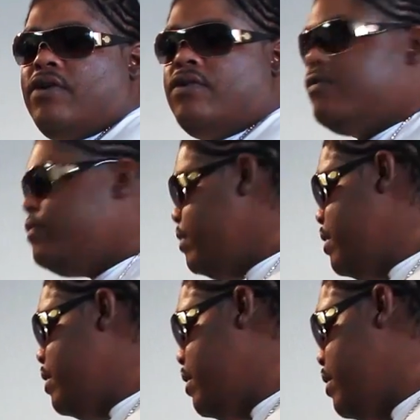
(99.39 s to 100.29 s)
own
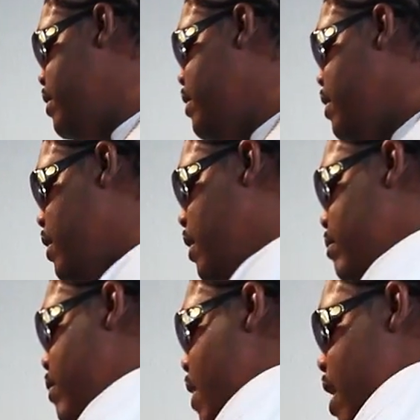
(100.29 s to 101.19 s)

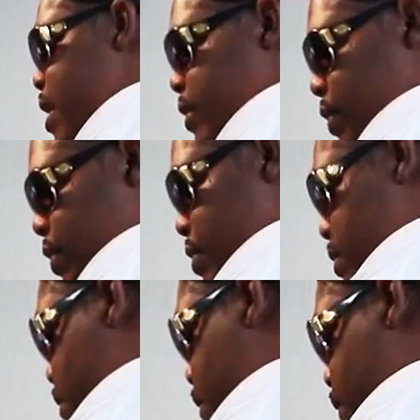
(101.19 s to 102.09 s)
LeBron, so